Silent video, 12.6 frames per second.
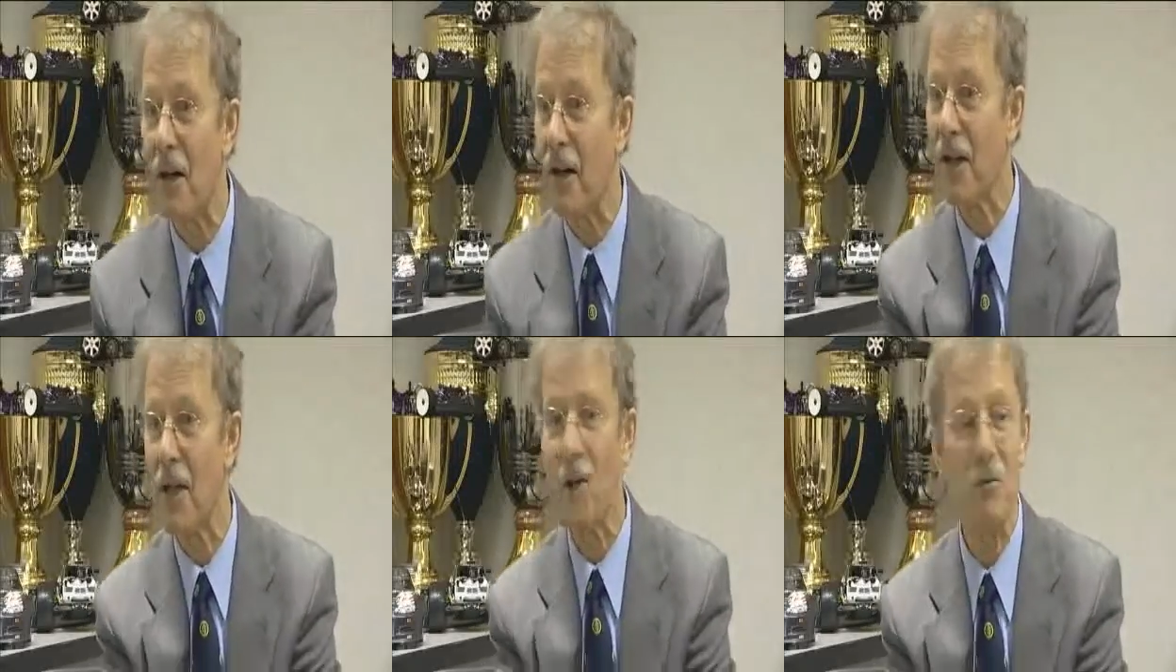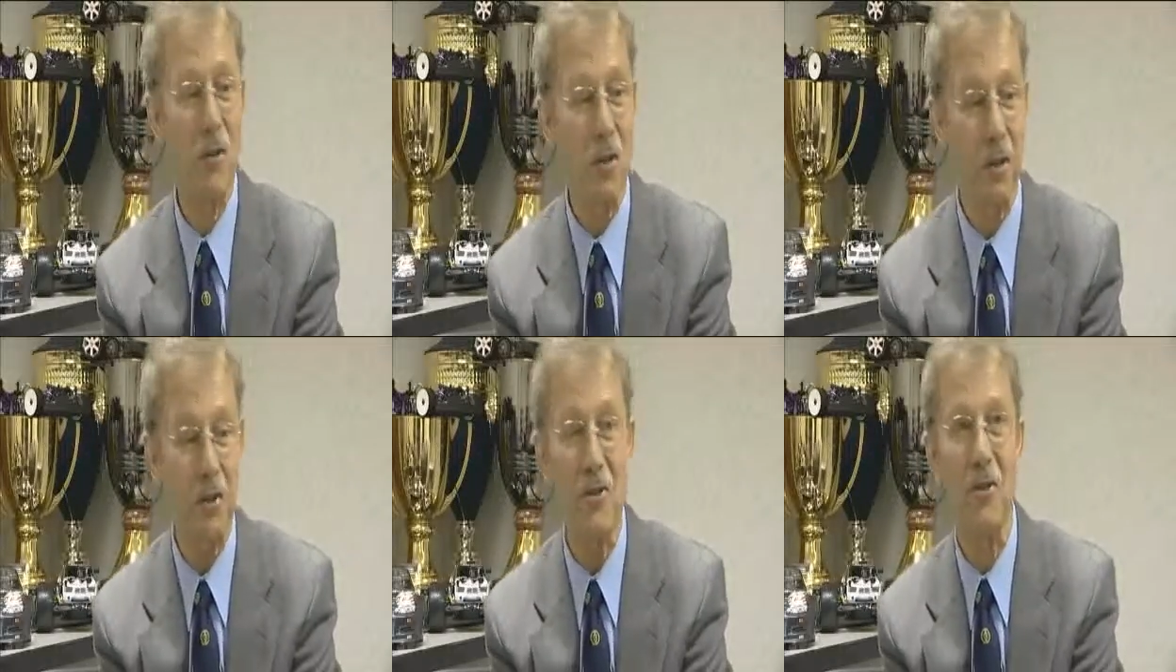I know
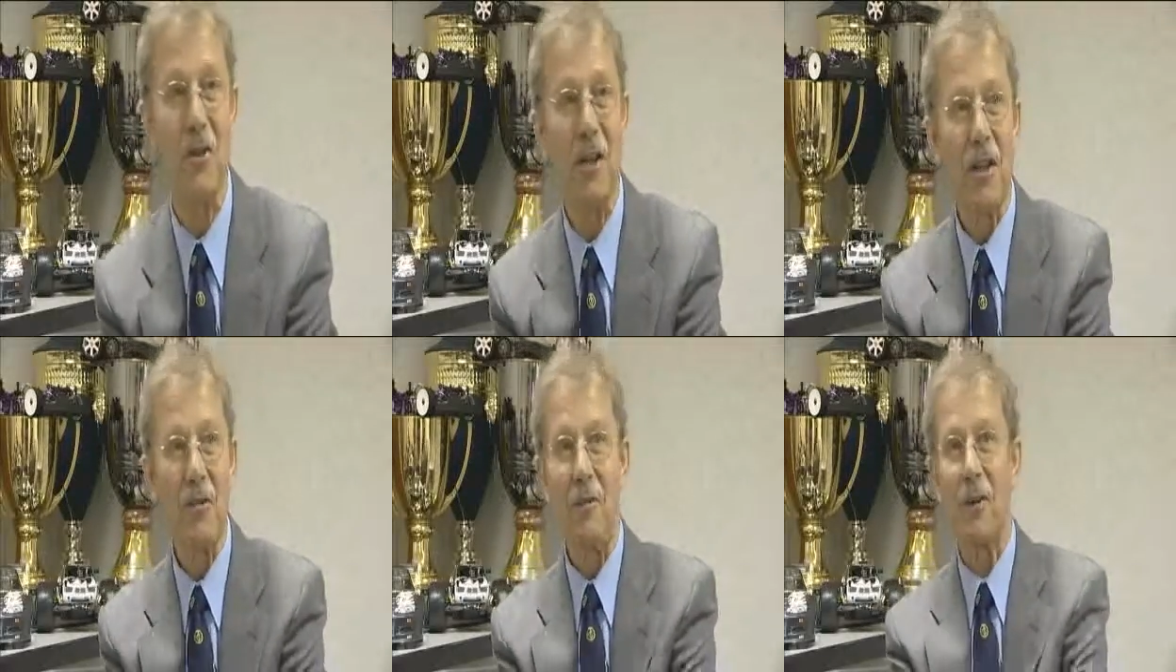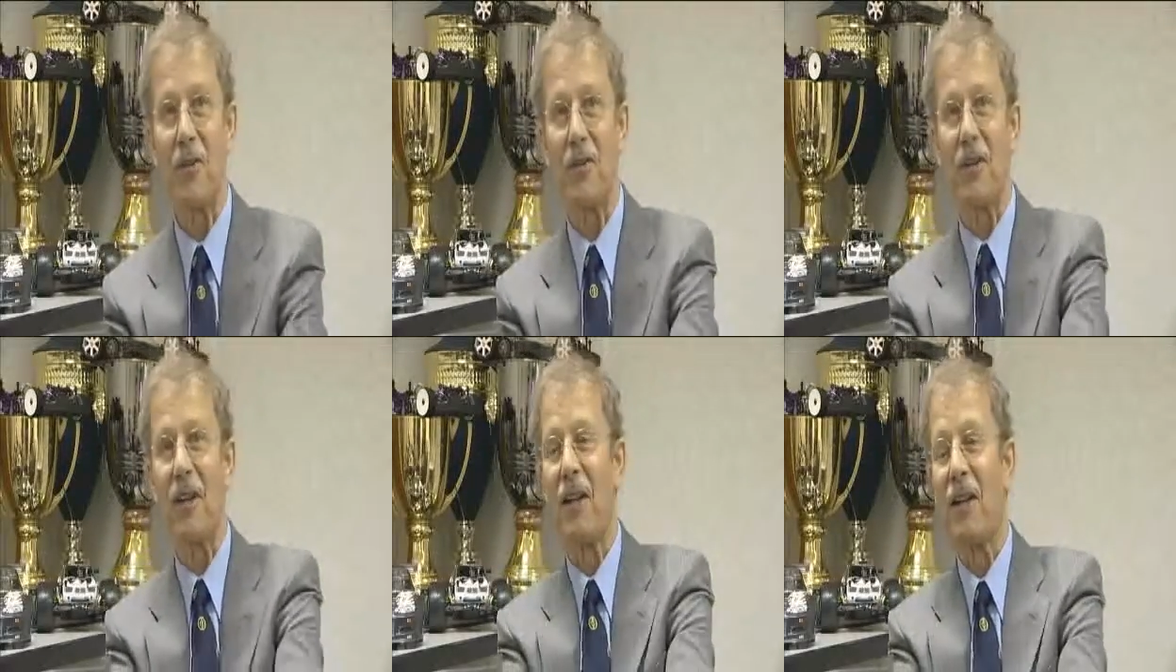touch,"
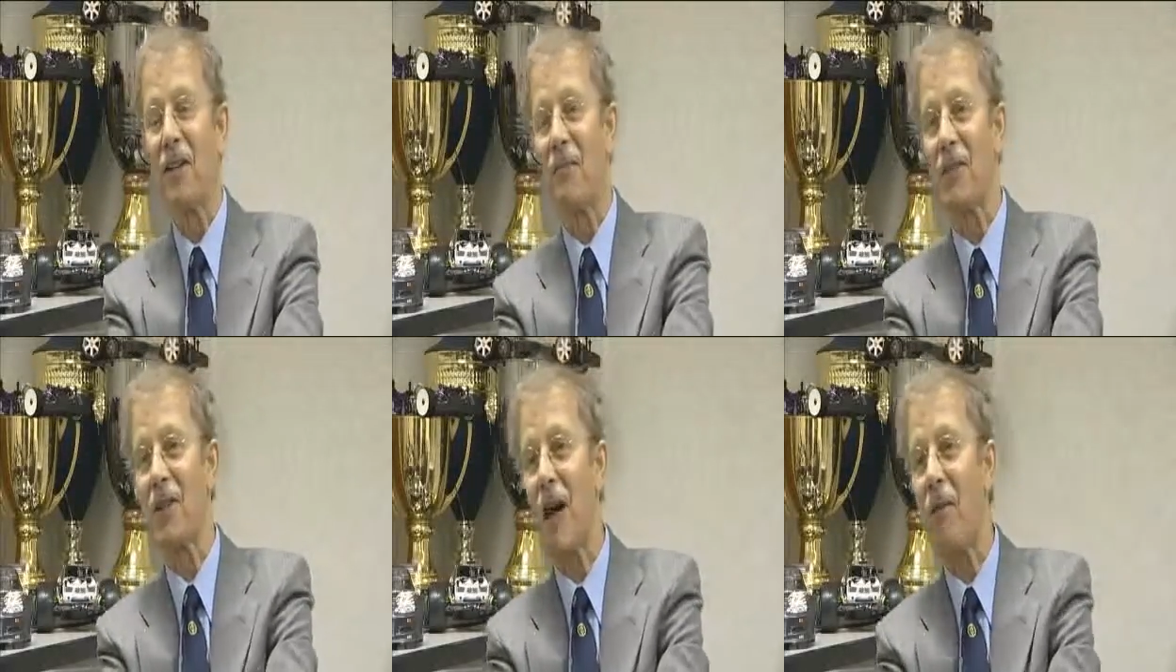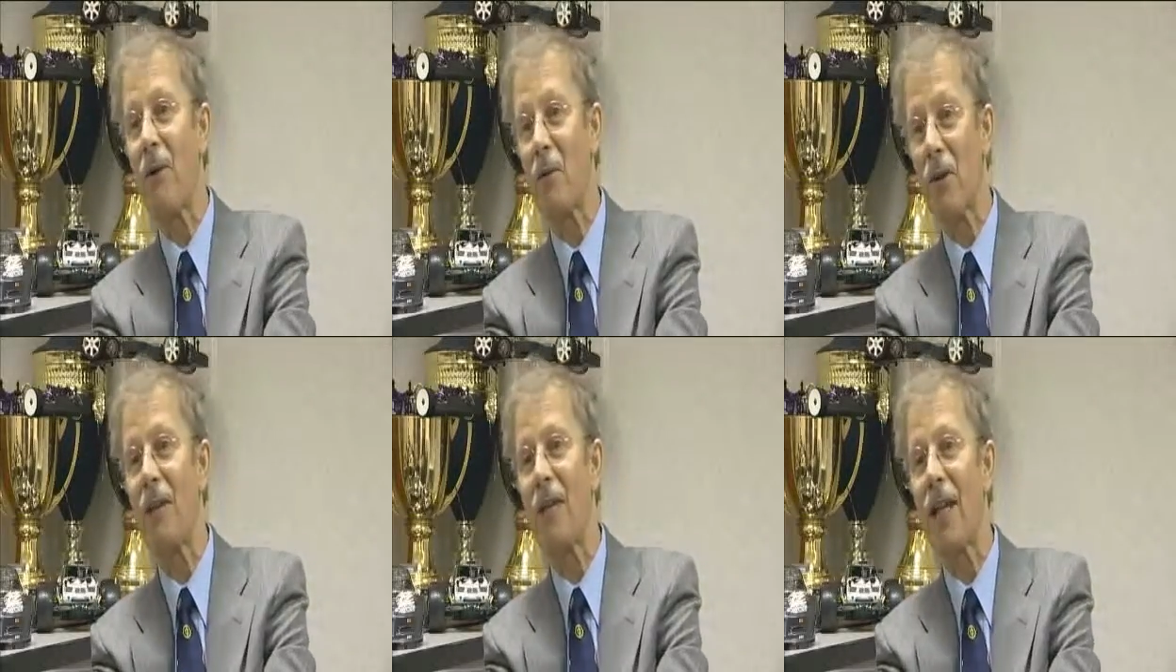because Masami
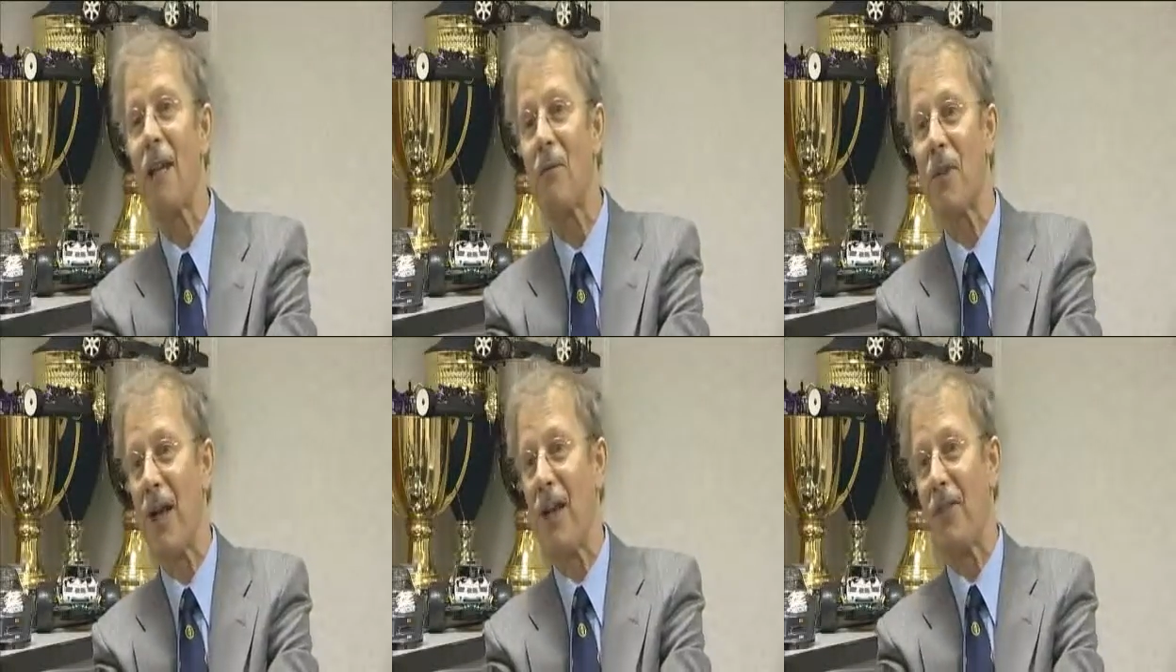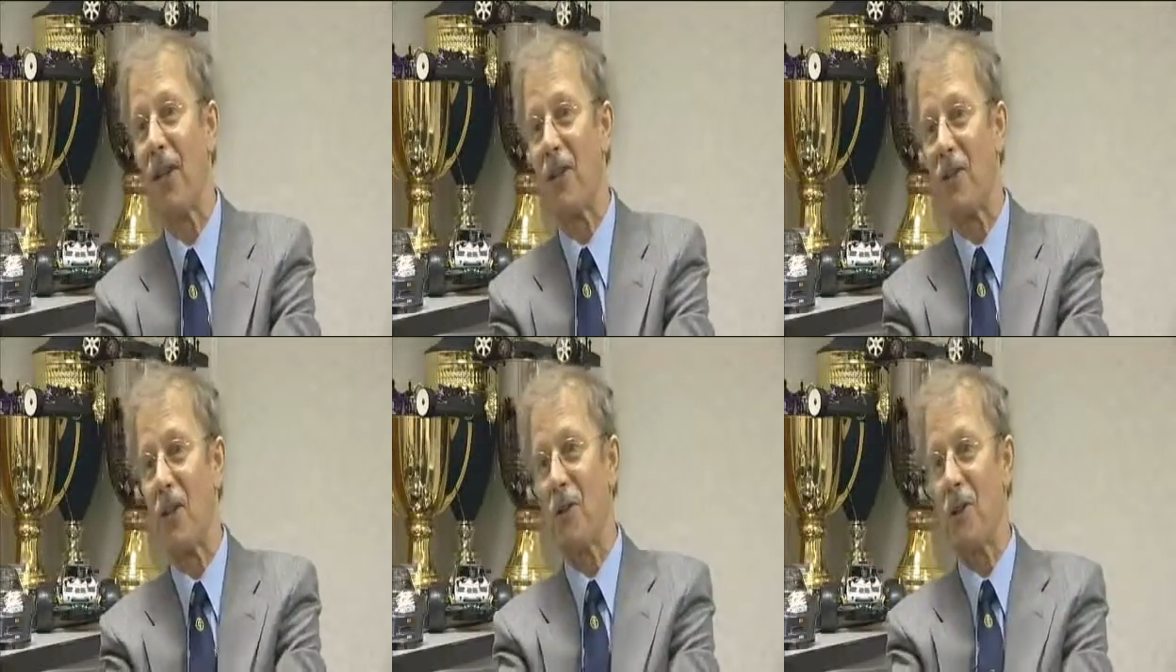wouldn't let him do
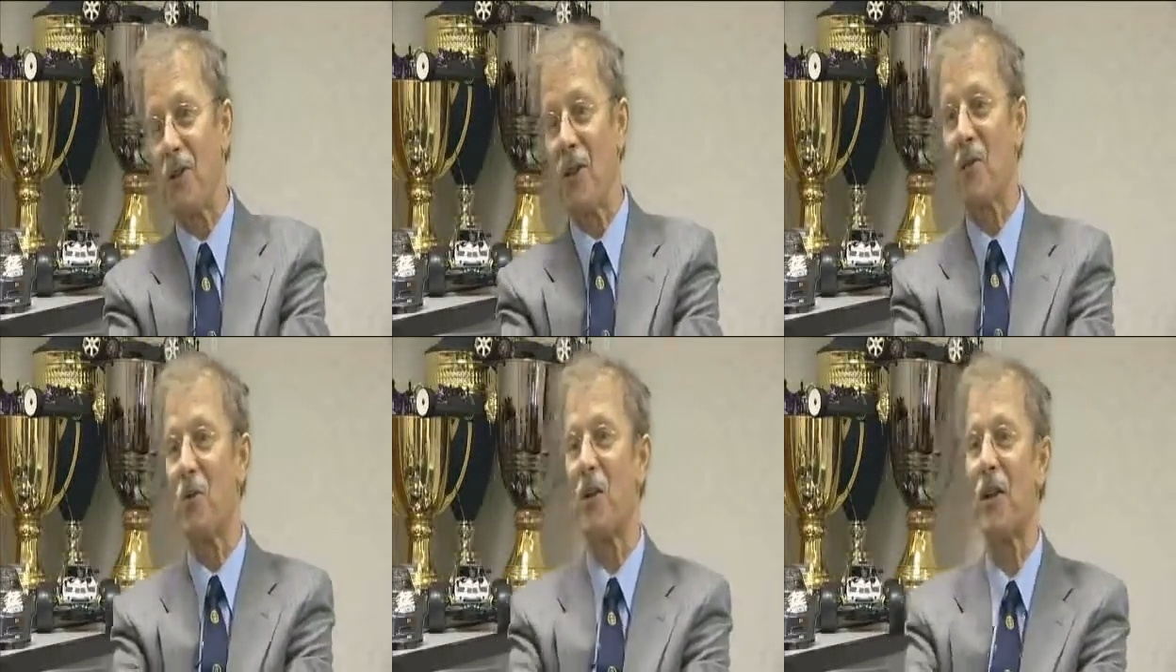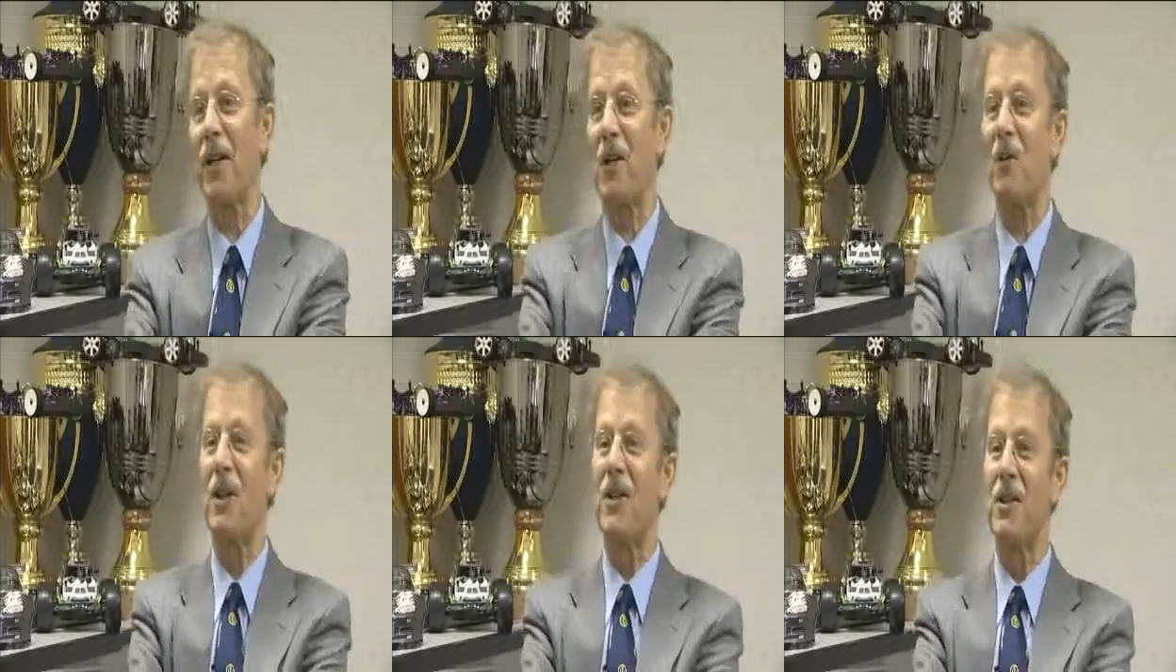anything to it because it was
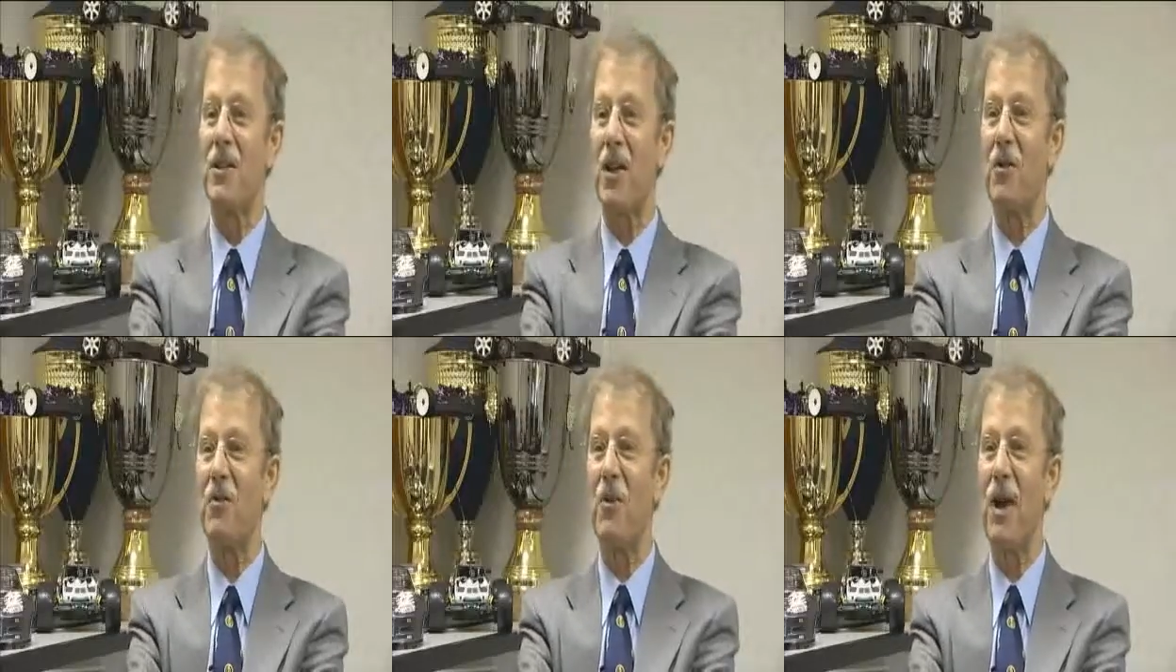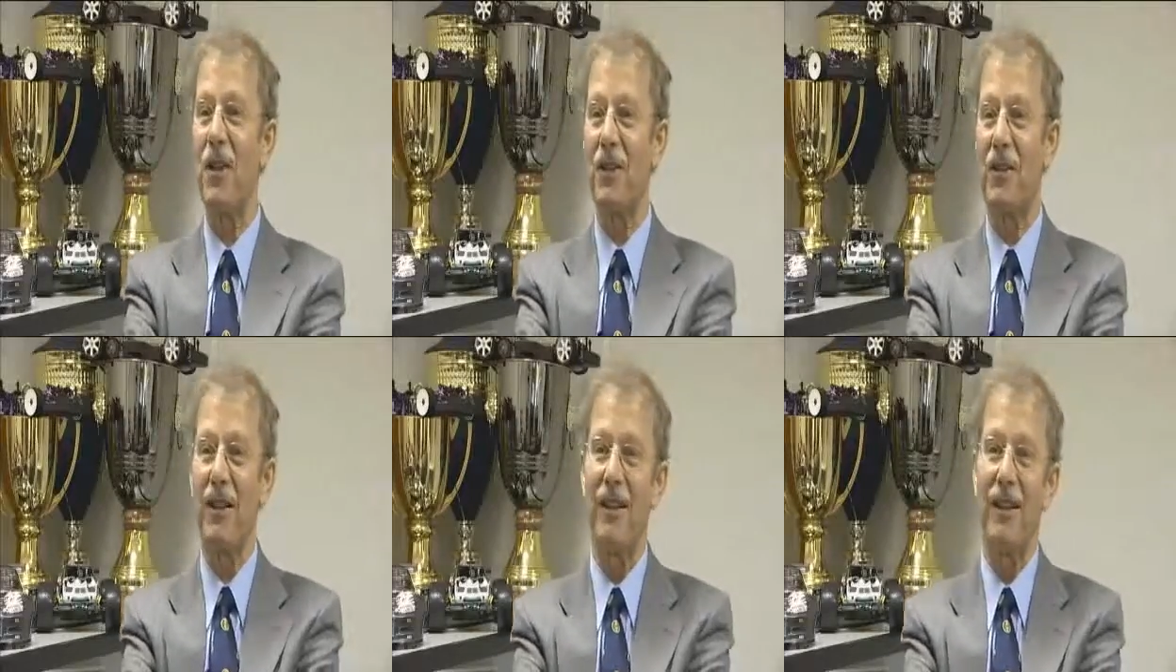working so well.